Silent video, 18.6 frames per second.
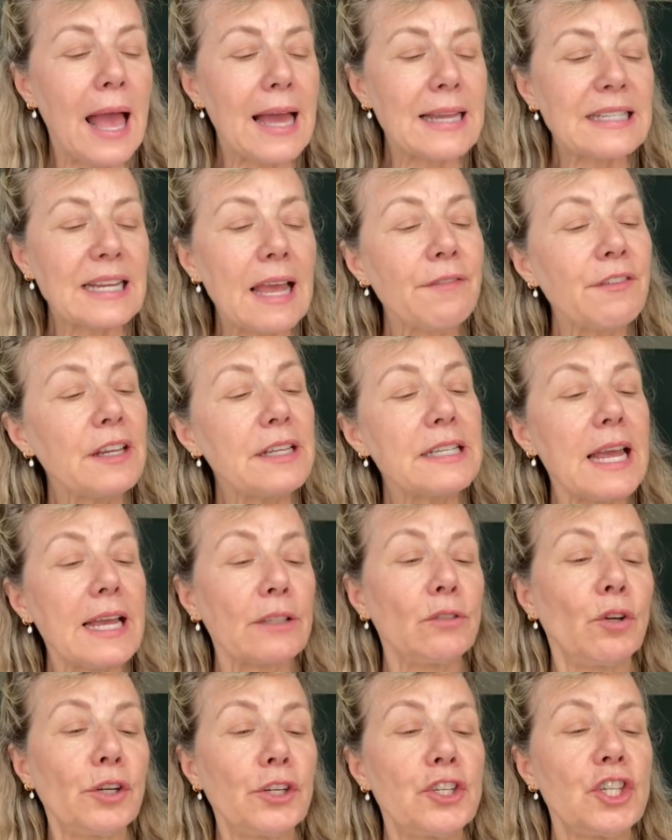And Evie
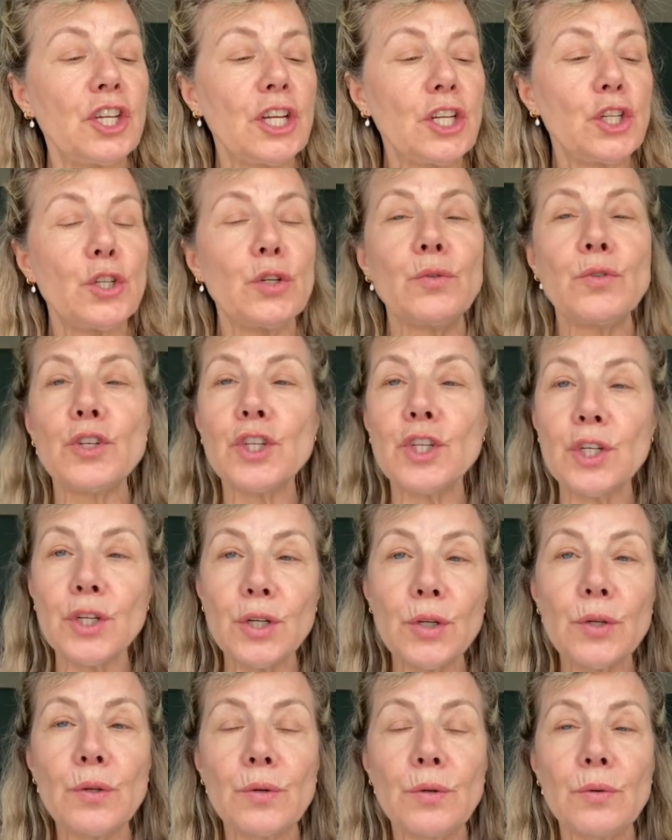Technology do
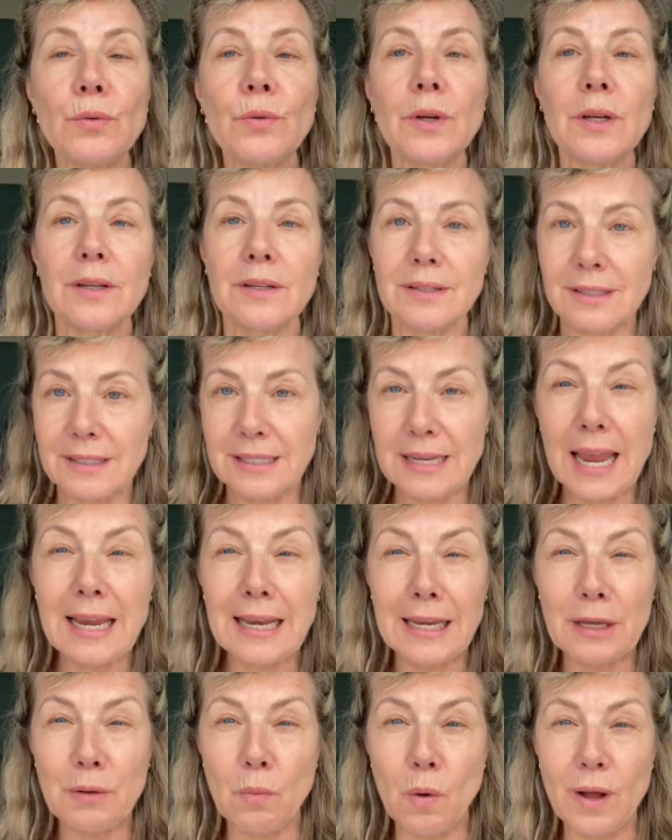two
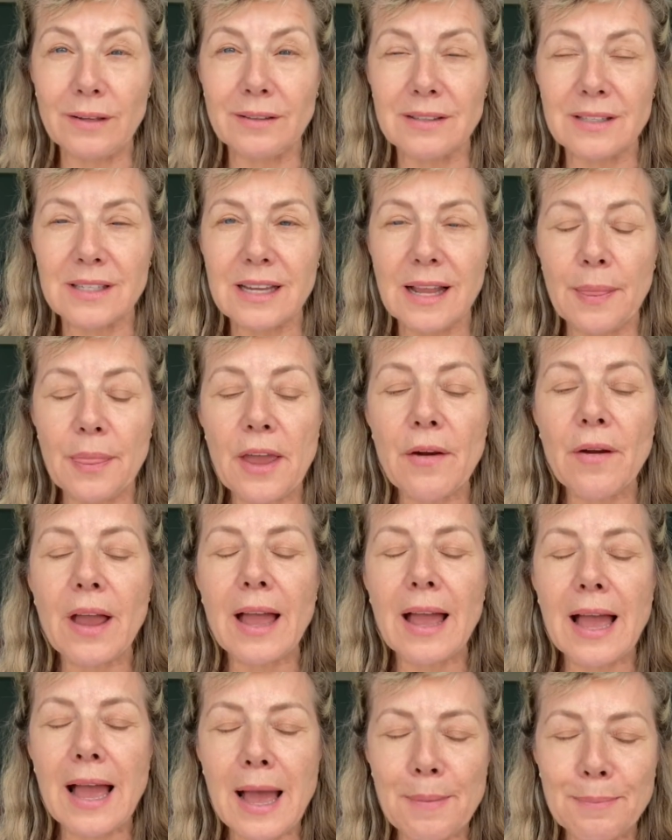daily ones, and they're
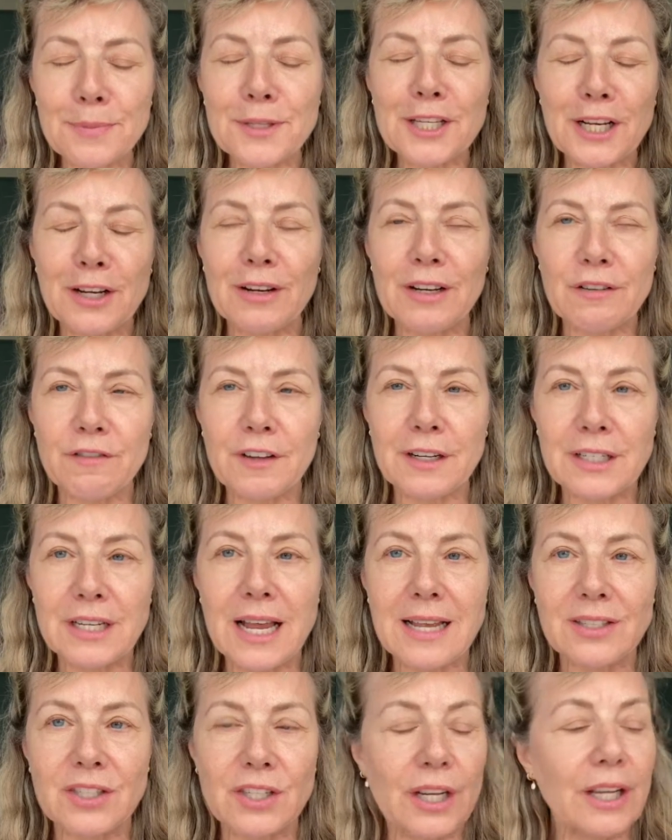absolutely
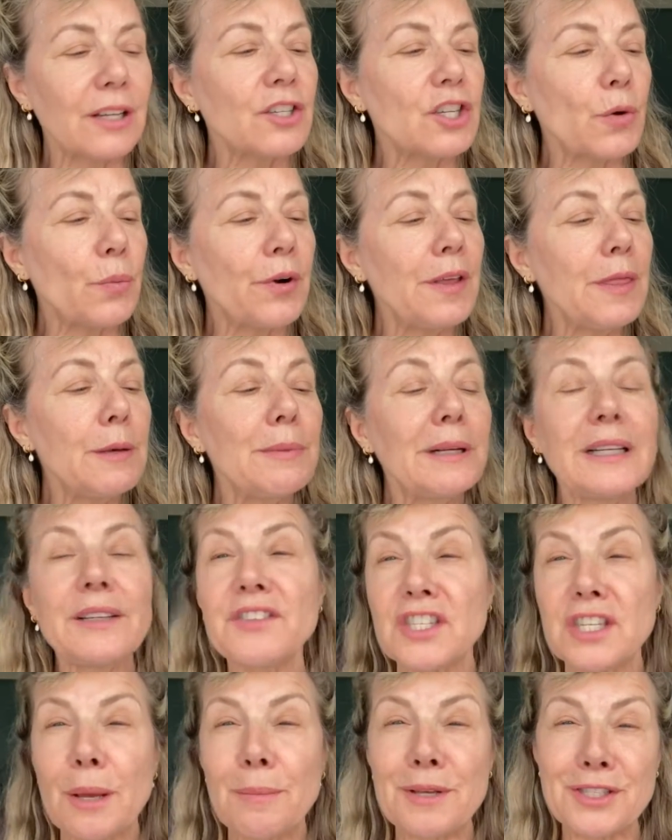fantastic. So we're in the middle of
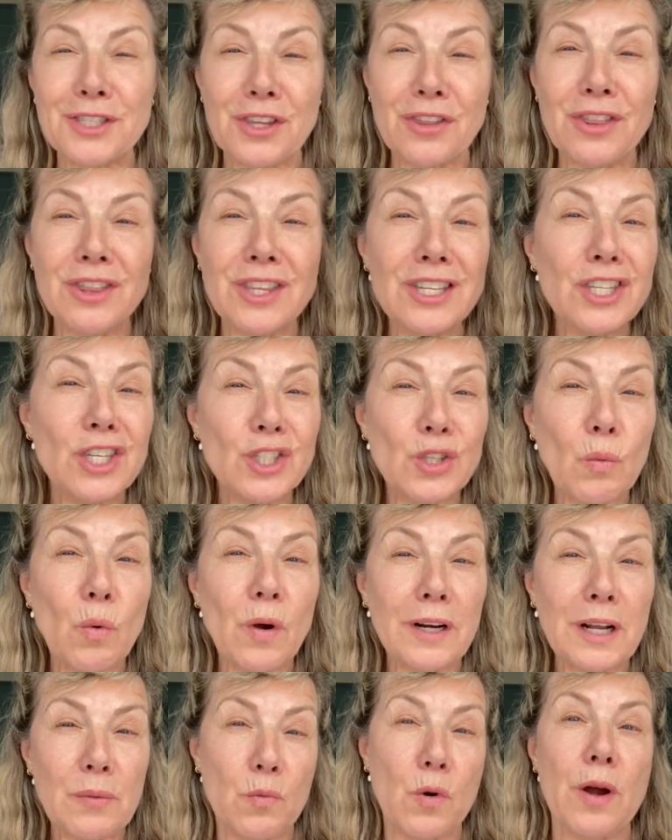summer, so this is the
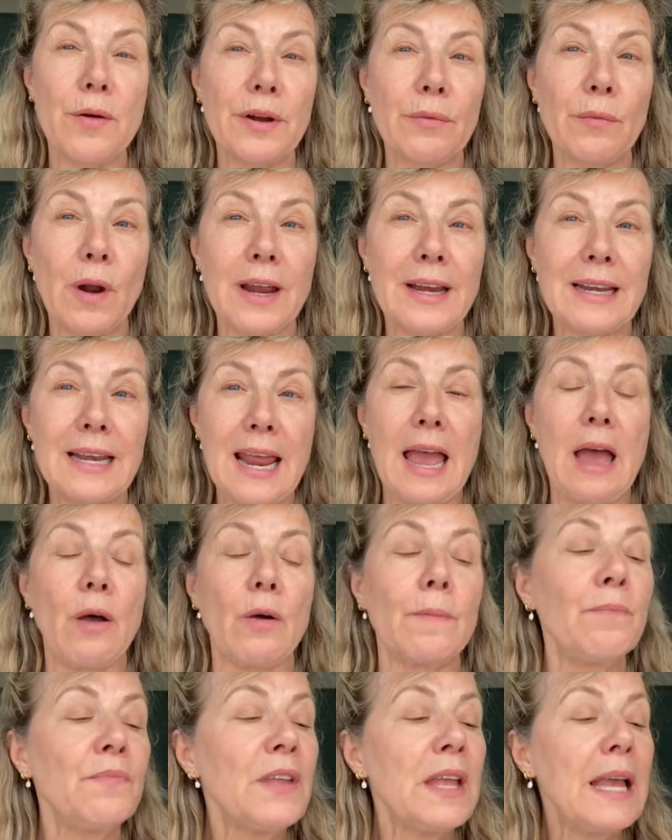one I'm wearing right
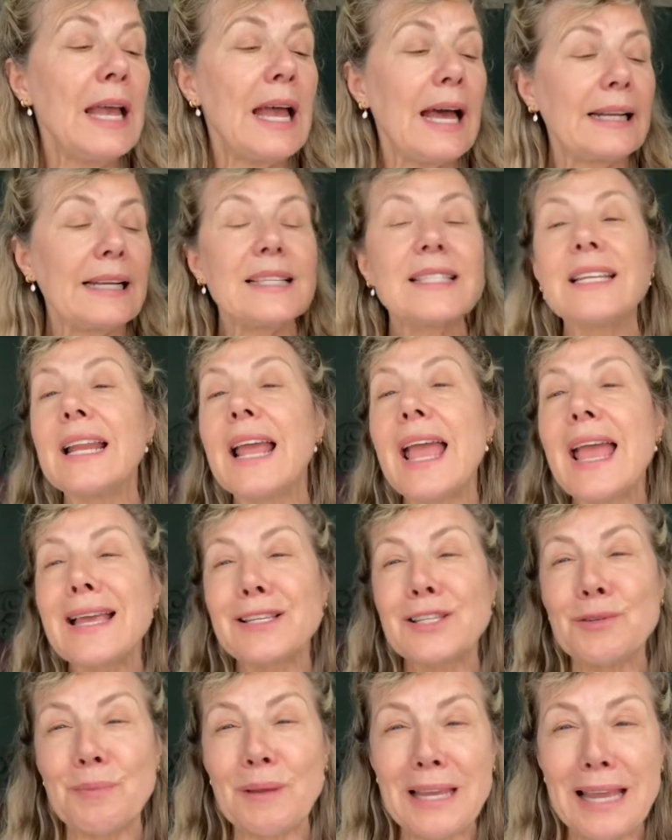now, and it's an
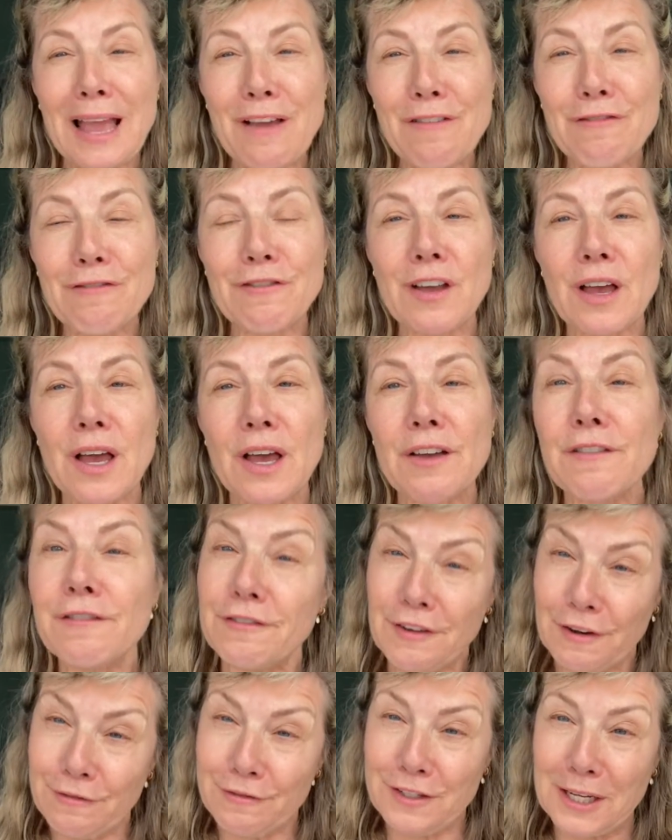SPF
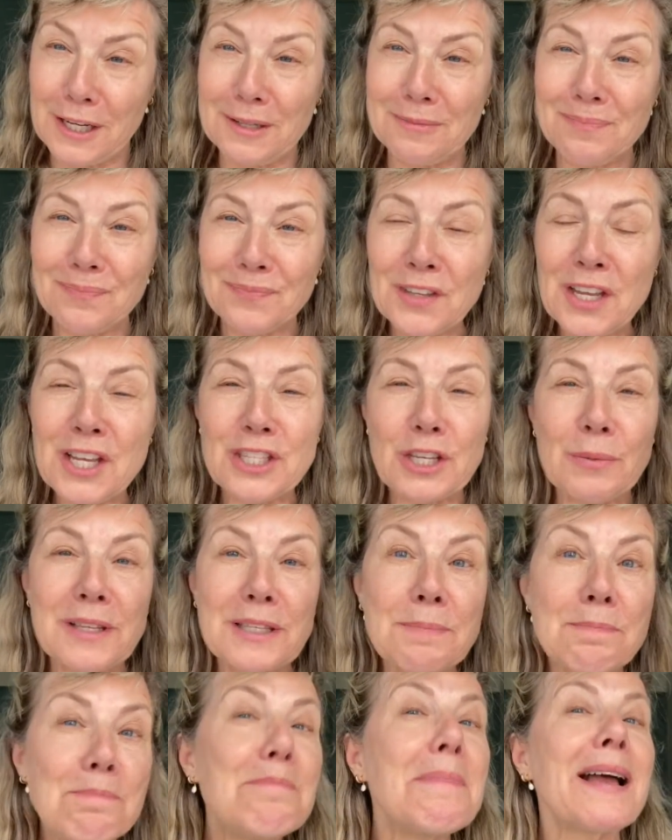50. So
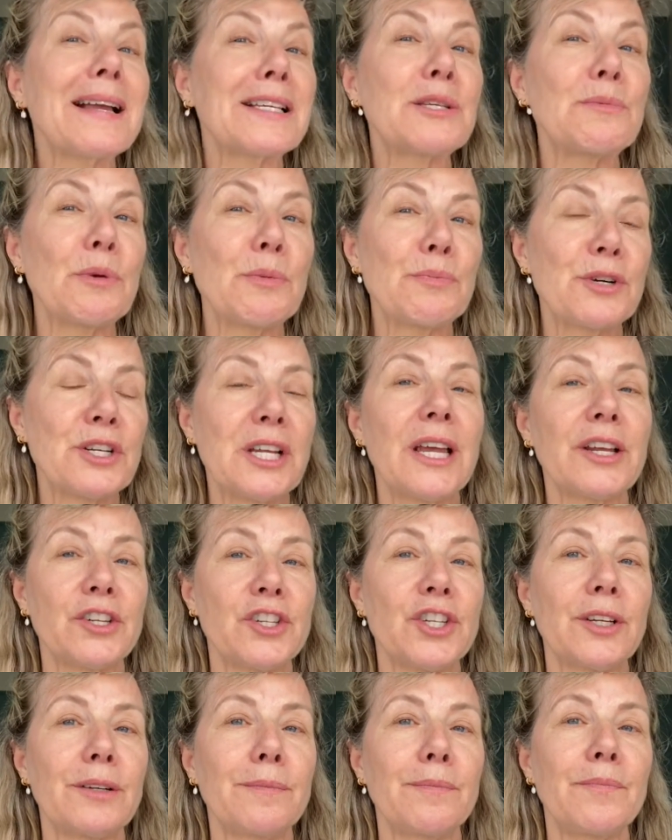it's maximum
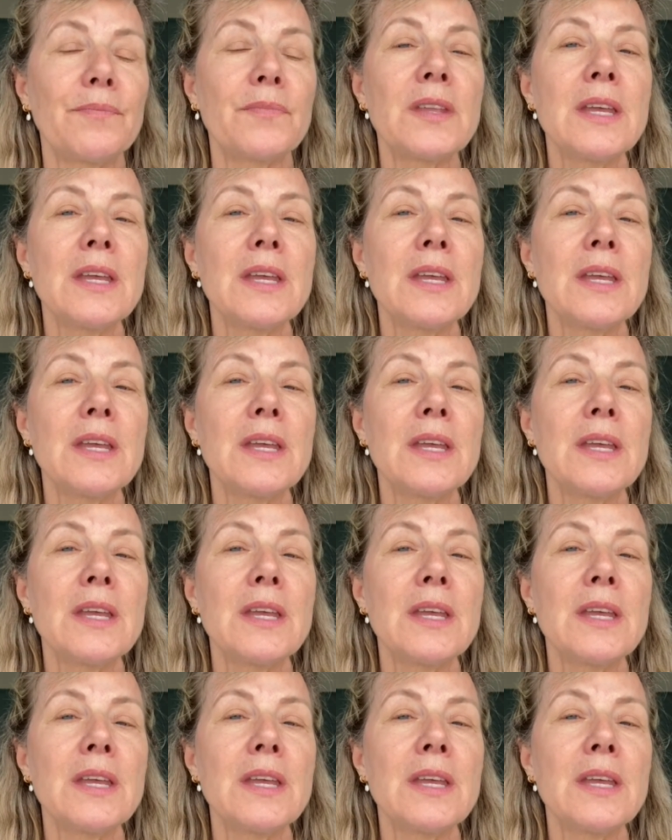protection.